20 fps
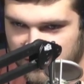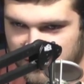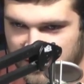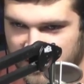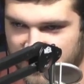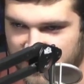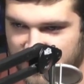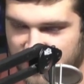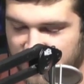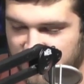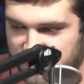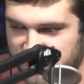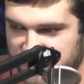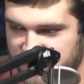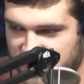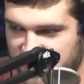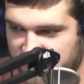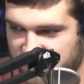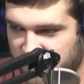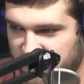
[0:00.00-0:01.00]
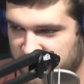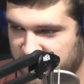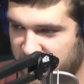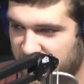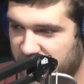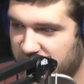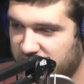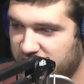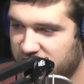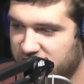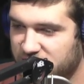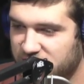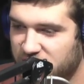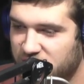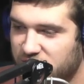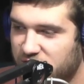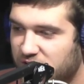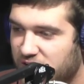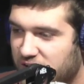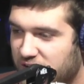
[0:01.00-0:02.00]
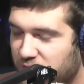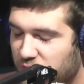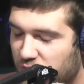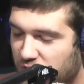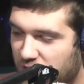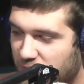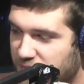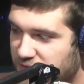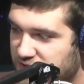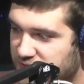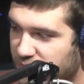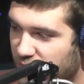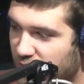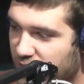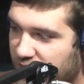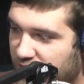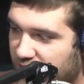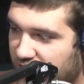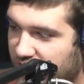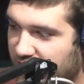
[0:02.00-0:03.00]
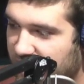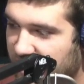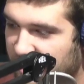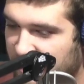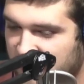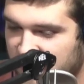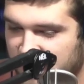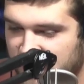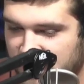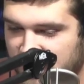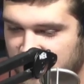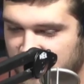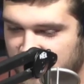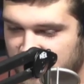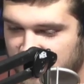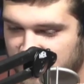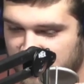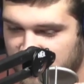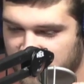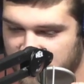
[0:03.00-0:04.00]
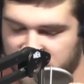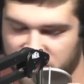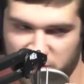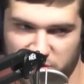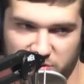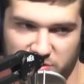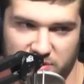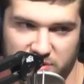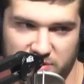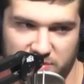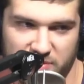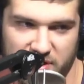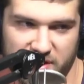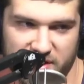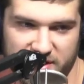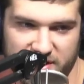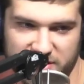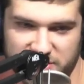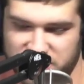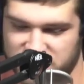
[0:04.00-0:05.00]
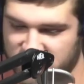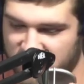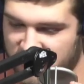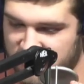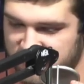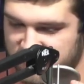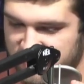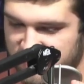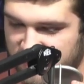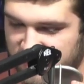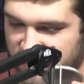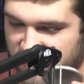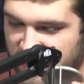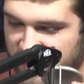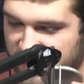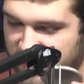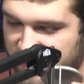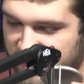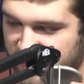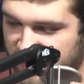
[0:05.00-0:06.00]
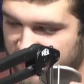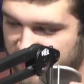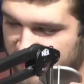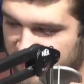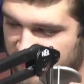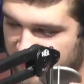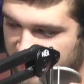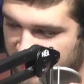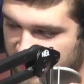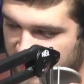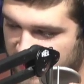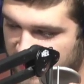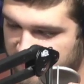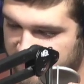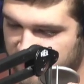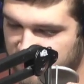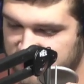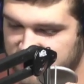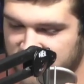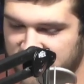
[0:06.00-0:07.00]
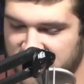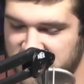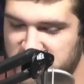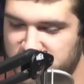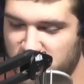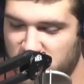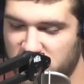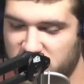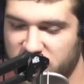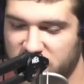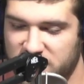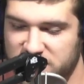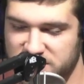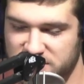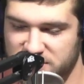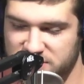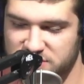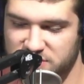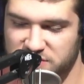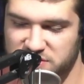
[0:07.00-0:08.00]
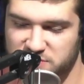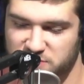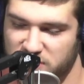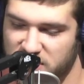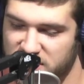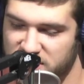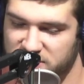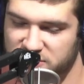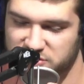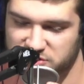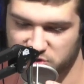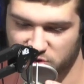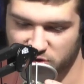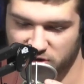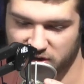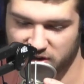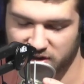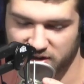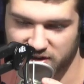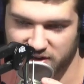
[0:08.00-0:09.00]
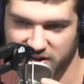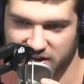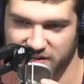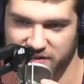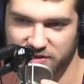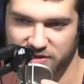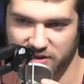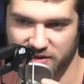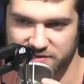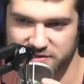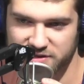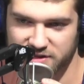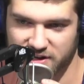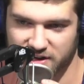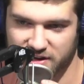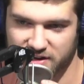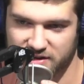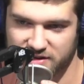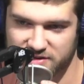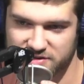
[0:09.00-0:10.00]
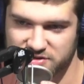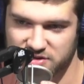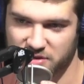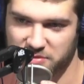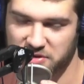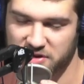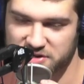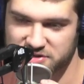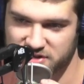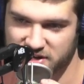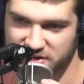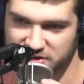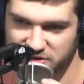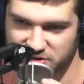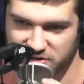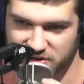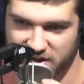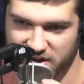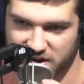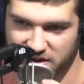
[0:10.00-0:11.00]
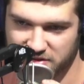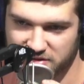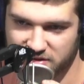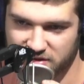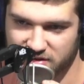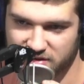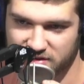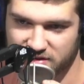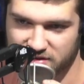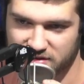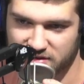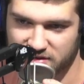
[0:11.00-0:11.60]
Yeah, I'm excited for today. You know, I woke up this morning and through my exhaustion, I felt a nice motivation to spread the joy and the love today. So I'm going to try and do that, I think.